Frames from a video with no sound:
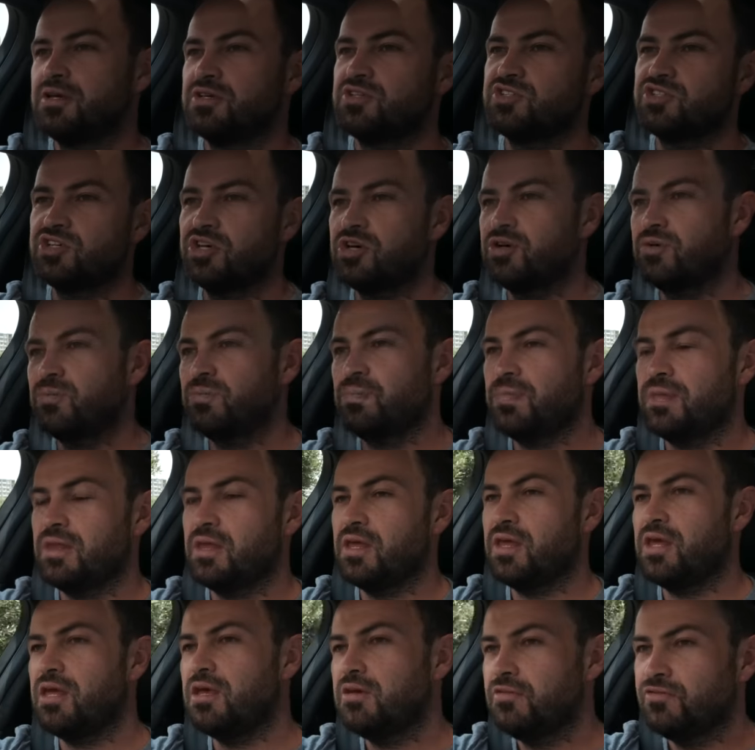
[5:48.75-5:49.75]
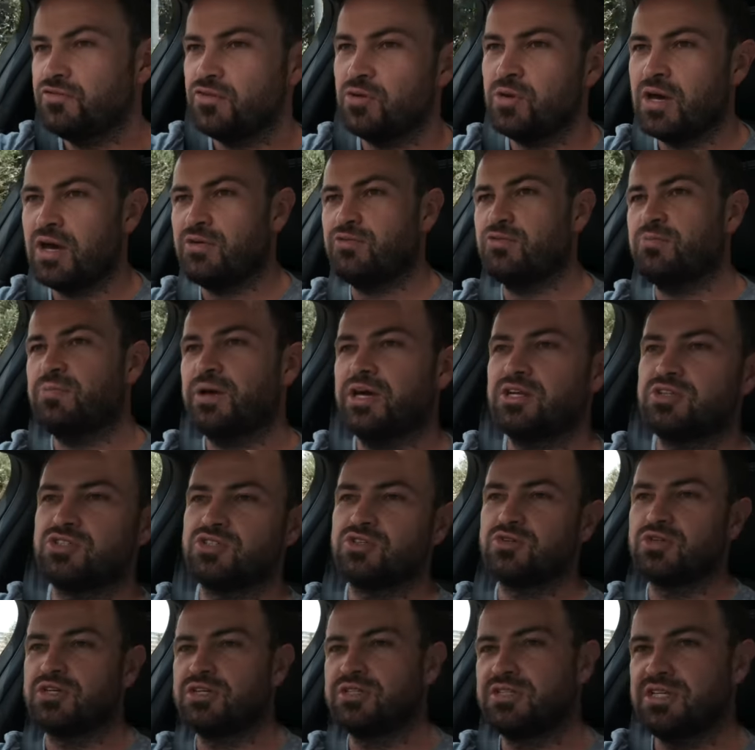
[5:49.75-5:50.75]
So if you have a
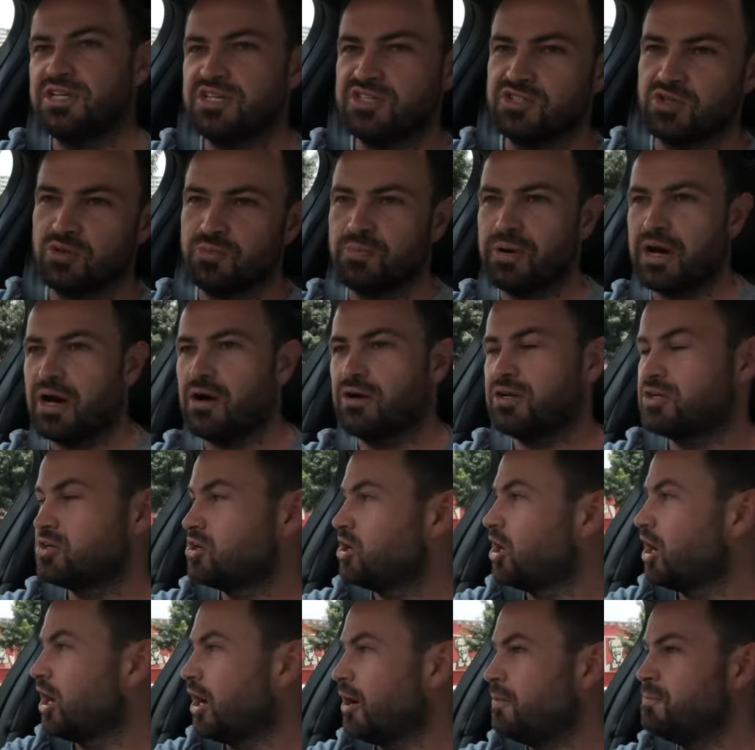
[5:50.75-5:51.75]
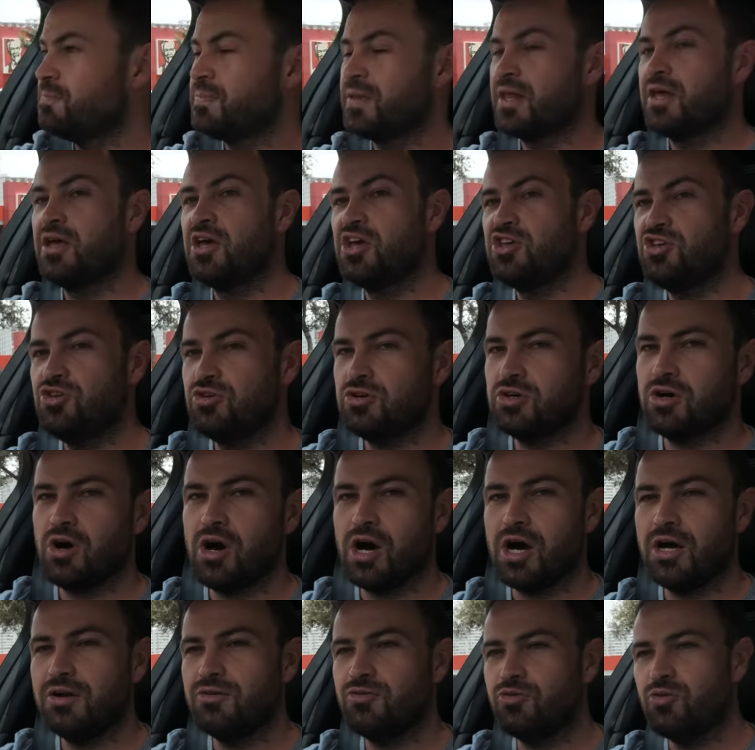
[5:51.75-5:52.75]
petrol or diesel powered car, you
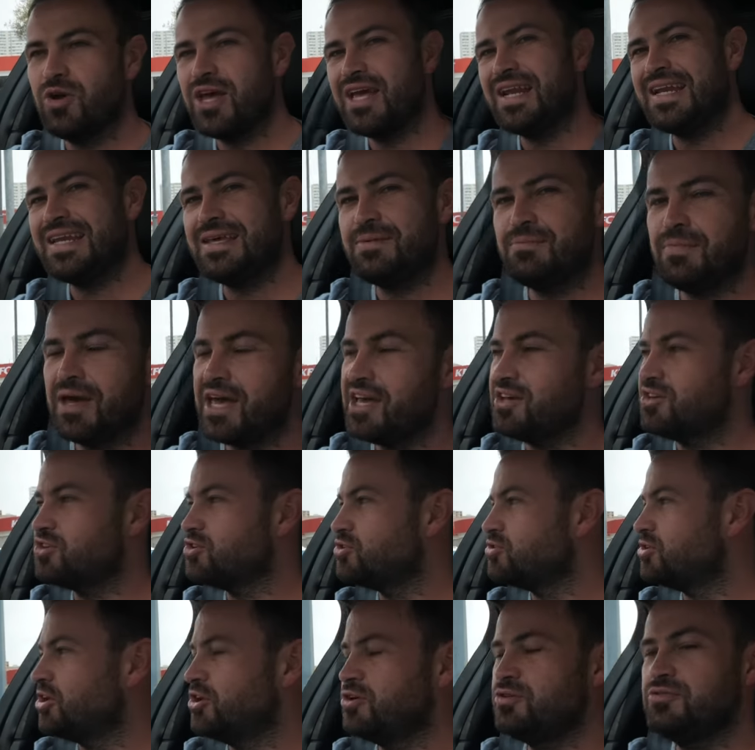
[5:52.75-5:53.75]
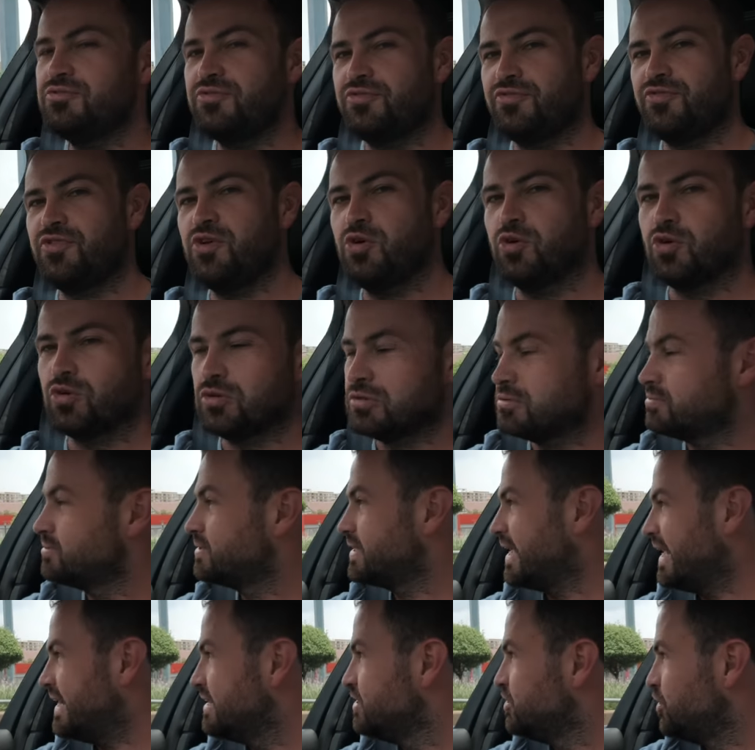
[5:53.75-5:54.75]
can't really make your own fuel,
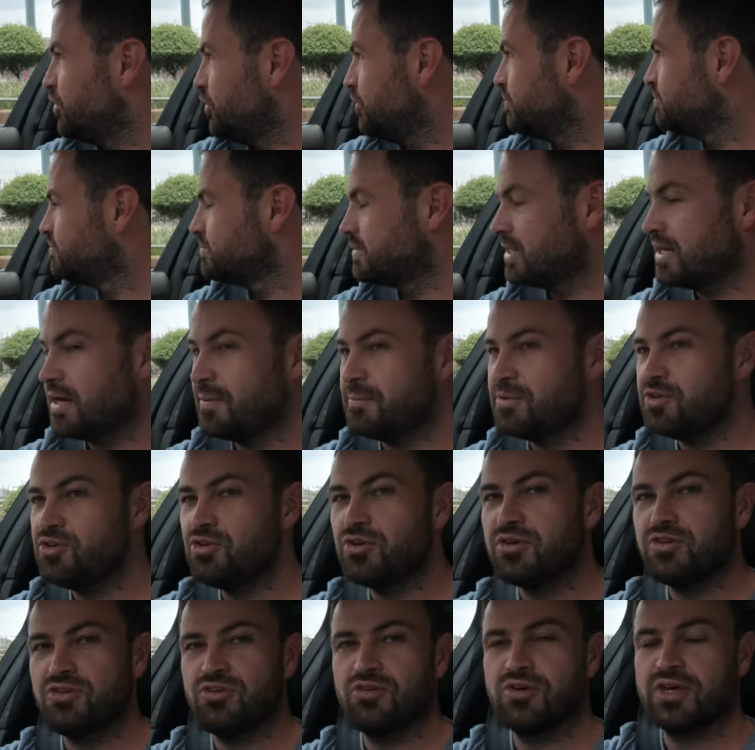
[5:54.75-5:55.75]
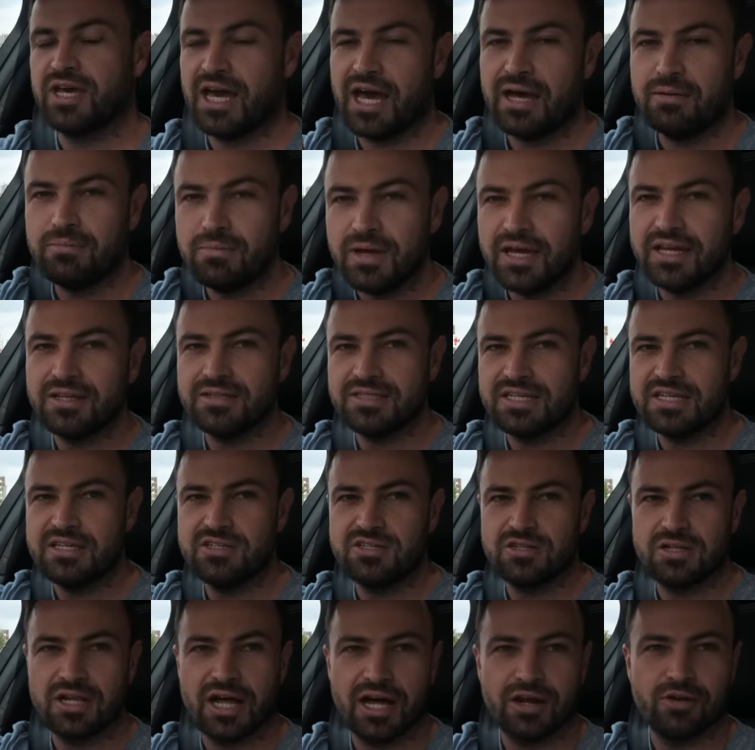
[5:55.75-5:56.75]
can you? I mean, you, you can make
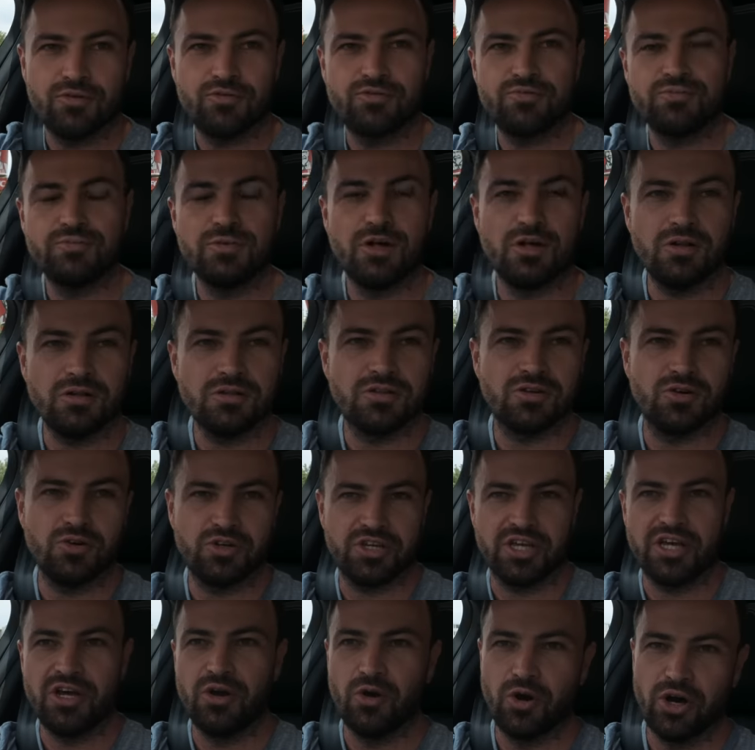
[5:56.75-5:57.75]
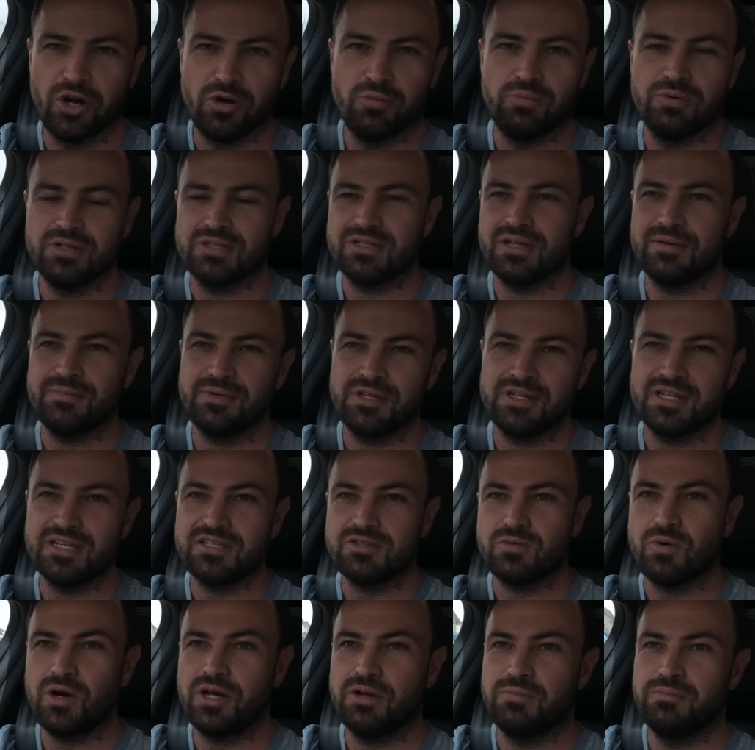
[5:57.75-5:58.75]
diesel out of old cooking oil, but I mean,
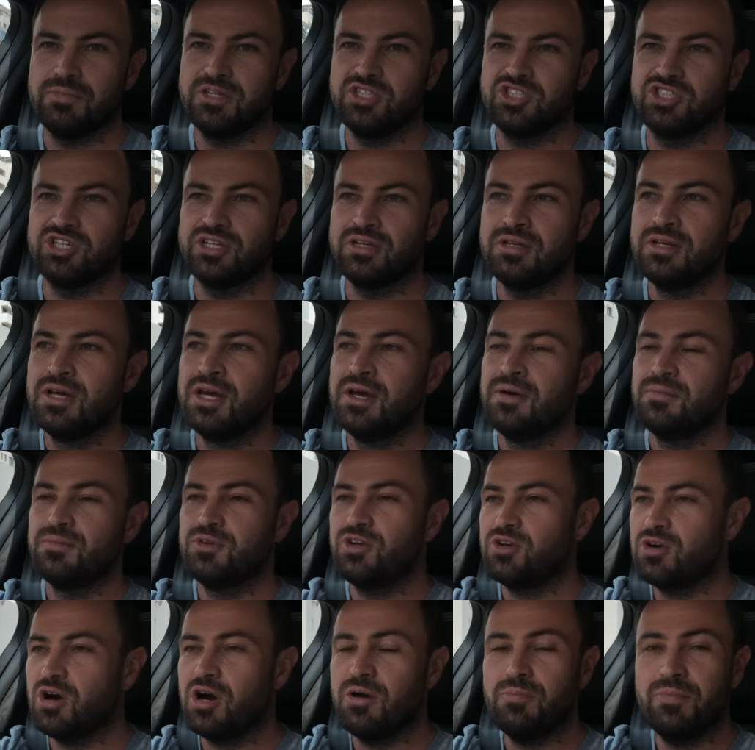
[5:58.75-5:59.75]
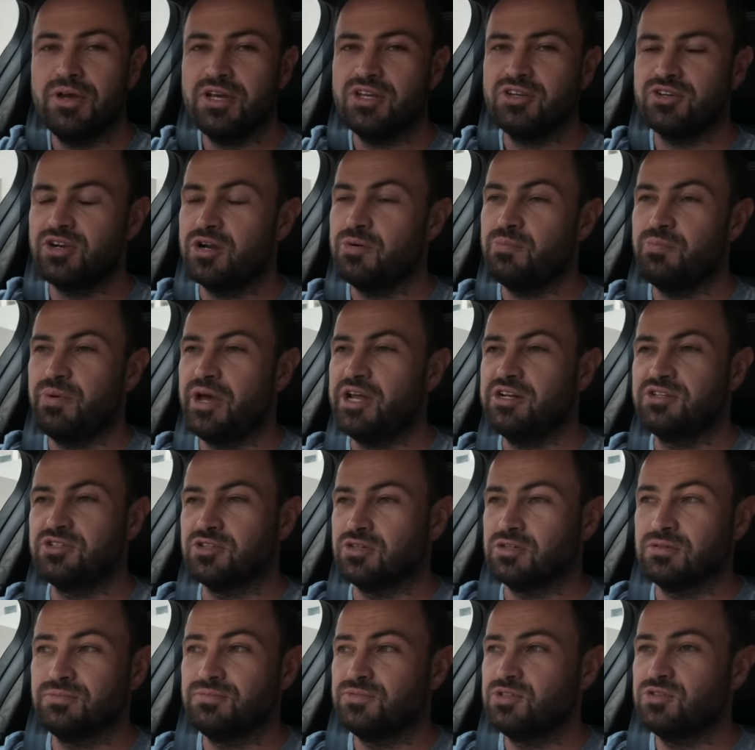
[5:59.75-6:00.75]
that's quite a mission. You can't make your own
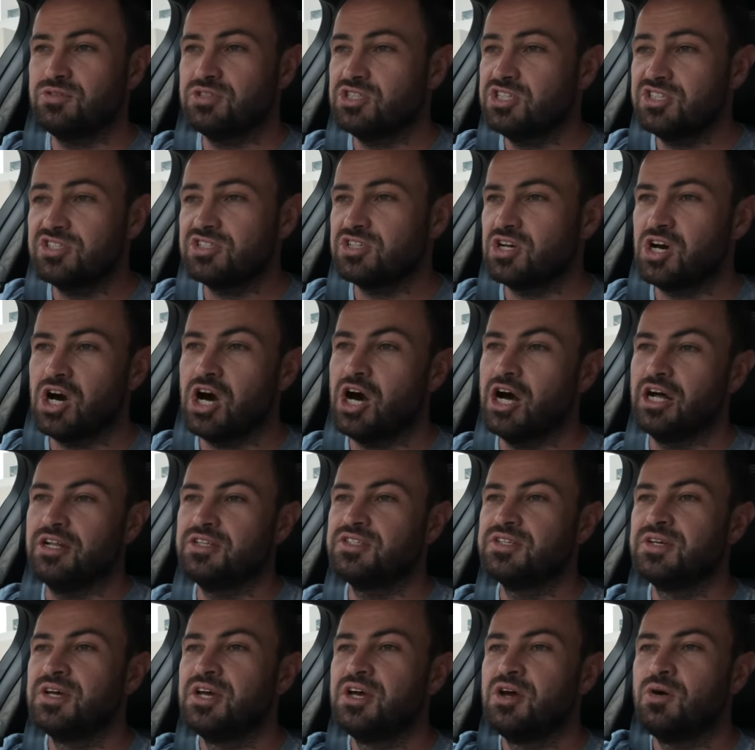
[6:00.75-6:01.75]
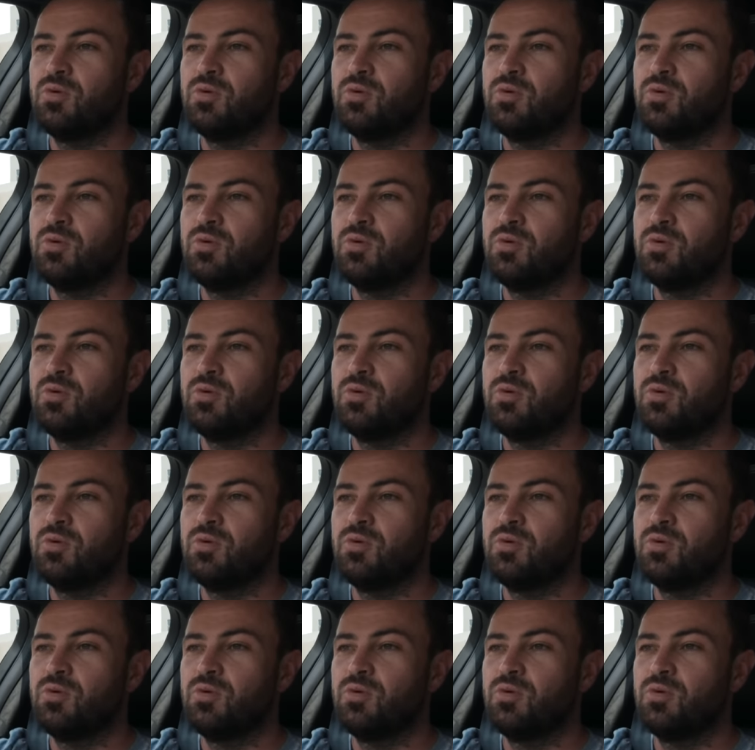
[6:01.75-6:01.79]
petrol. You just can't.